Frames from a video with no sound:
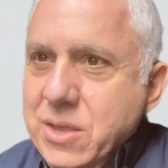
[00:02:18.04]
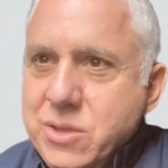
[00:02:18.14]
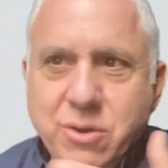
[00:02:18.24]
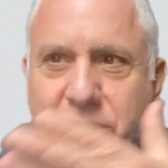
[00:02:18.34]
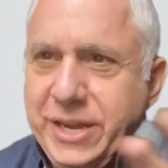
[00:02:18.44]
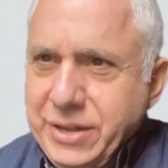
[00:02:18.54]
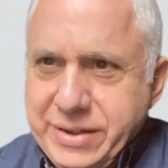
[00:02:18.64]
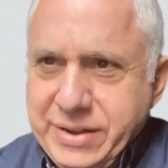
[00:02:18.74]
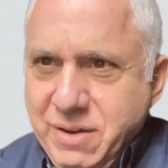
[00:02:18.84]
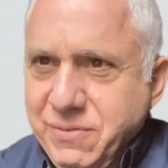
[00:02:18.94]
your
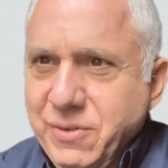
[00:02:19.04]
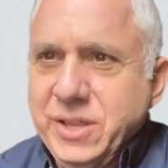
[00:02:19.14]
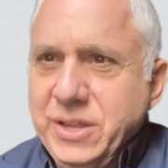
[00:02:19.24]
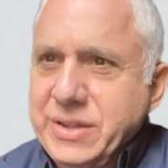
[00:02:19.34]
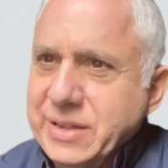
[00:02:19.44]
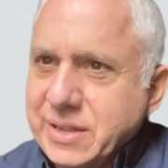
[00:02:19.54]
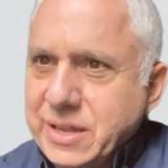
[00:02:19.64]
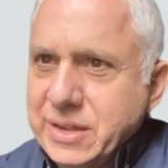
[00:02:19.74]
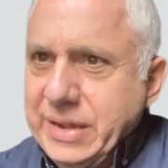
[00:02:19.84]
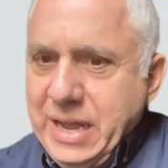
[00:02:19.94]
latest offering,
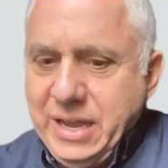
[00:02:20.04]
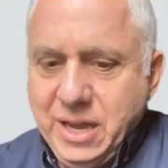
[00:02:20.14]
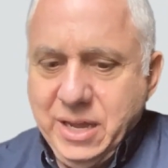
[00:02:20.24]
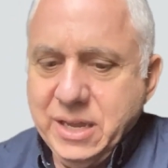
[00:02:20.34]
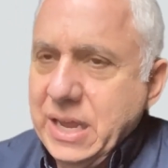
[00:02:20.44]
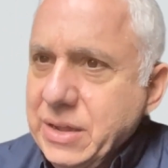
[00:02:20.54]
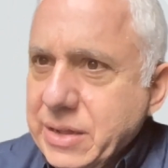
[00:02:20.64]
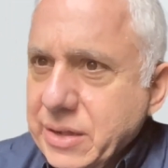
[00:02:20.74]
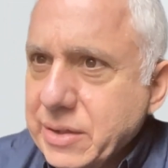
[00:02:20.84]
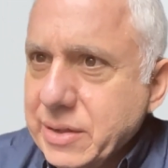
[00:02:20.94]
this AI
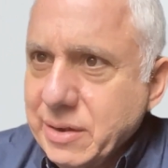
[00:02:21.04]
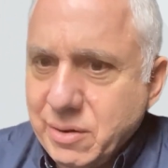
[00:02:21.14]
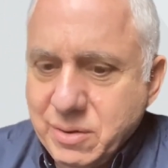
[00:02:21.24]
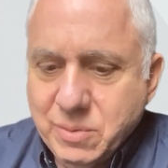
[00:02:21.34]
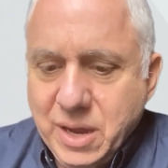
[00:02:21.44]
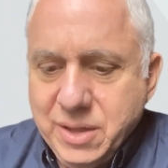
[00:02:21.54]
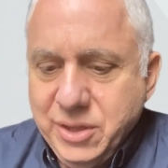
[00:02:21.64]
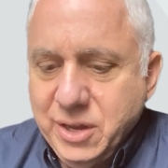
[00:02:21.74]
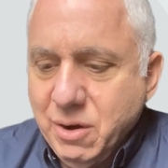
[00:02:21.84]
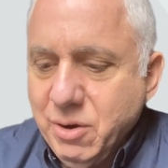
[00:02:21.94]
cases. So I
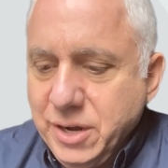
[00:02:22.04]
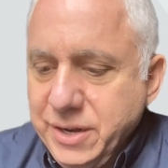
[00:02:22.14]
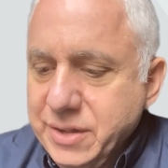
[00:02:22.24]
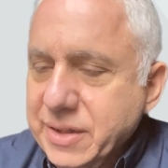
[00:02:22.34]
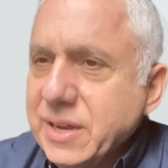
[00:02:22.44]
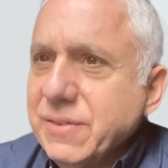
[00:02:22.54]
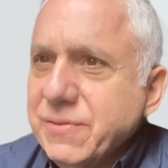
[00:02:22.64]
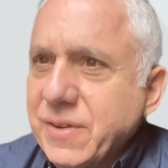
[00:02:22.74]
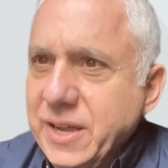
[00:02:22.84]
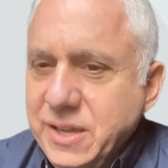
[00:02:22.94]
think our audience is going to
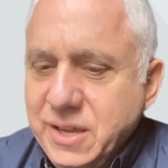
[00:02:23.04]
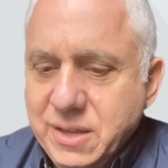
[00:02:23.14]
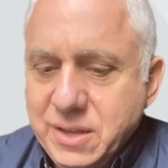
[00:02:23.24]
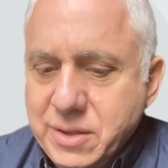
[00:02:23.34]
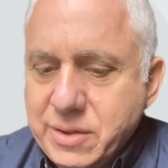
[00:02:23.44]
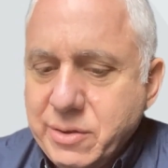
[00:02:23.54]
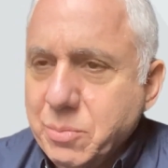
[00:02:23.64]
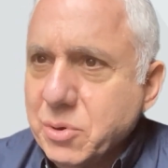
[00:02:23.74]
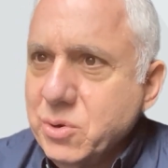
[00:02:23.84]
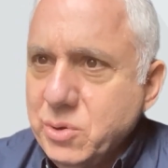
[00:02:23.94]
find it
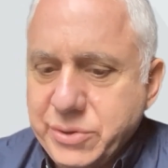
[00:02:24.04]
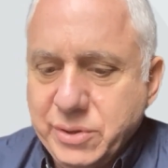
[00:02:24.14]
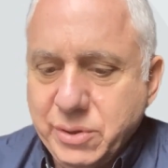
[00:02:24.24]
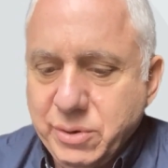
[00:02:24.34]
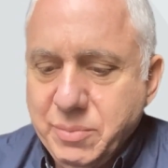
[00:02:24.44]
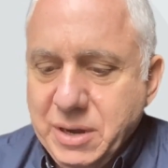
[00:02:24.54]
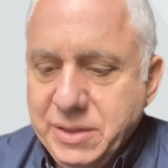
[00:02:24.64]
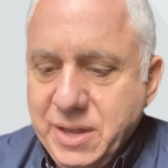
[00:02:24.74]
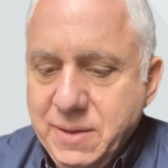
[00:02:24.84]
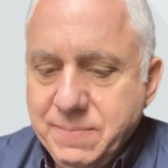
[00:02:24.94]
super cool to learn about
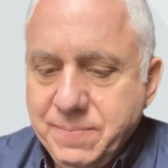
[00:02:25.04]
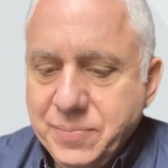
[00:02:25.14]
that.